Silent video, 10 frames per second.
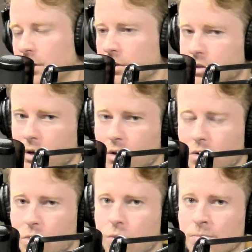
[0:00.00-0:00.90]

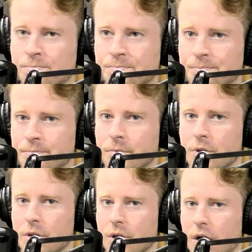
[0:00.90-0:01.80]
So
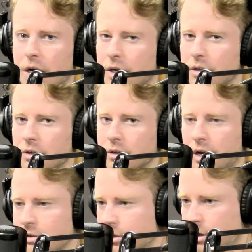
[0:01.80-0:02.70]
HUD,
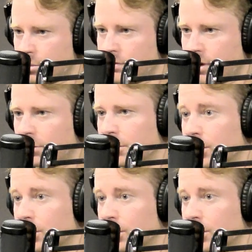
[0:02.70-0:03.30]
Housing and Urban Development,